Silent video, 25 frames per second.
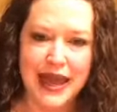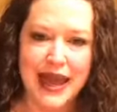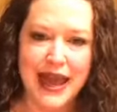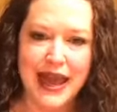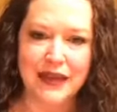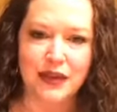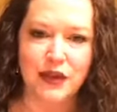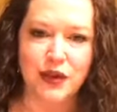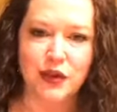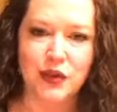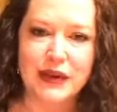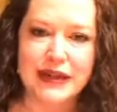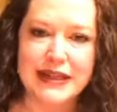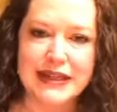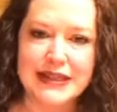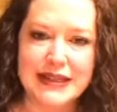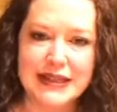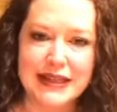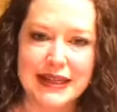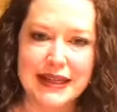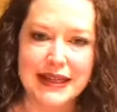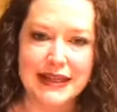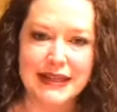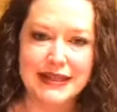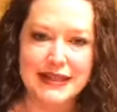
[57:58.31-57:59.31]
And the reason
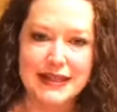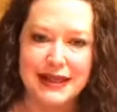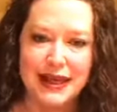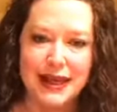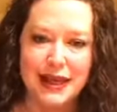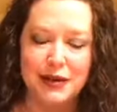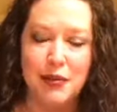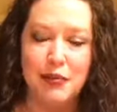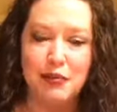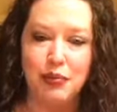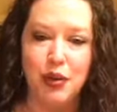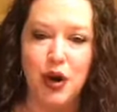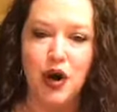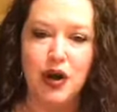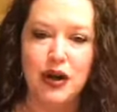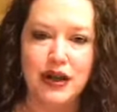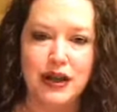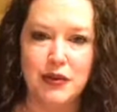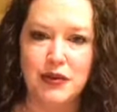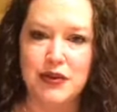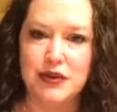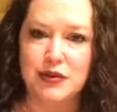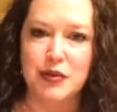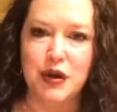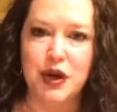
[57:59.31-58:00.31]
he said barley
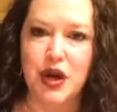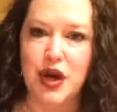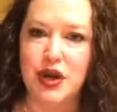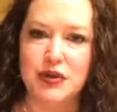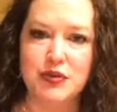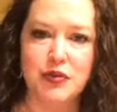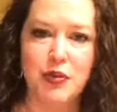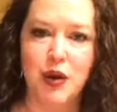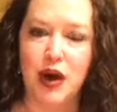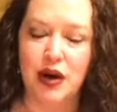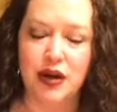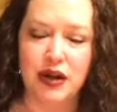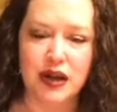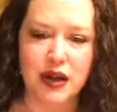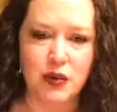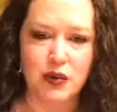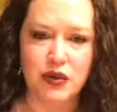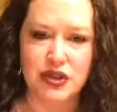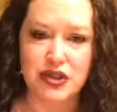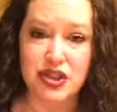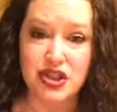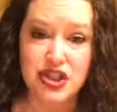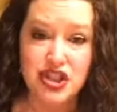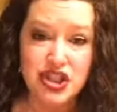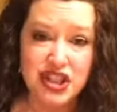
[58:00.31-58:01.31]
was because barley
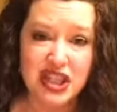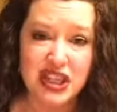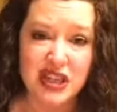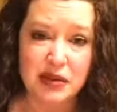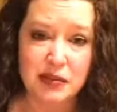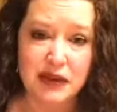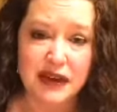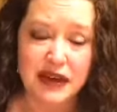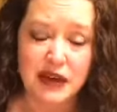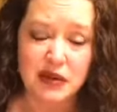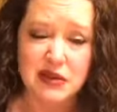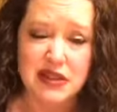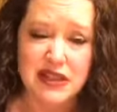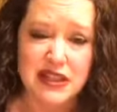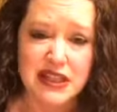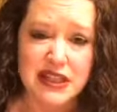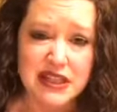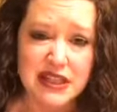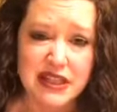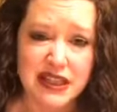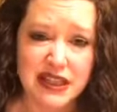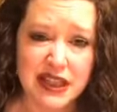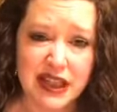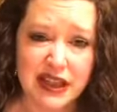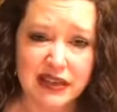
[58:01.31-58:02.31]
was cheap and it was
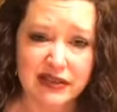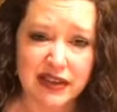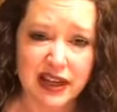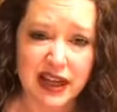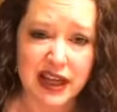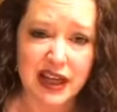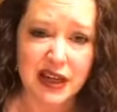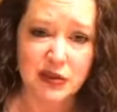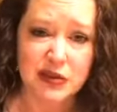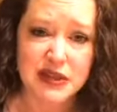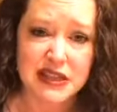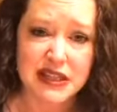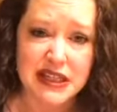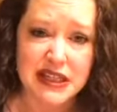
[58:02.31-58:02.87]
insignificant, it was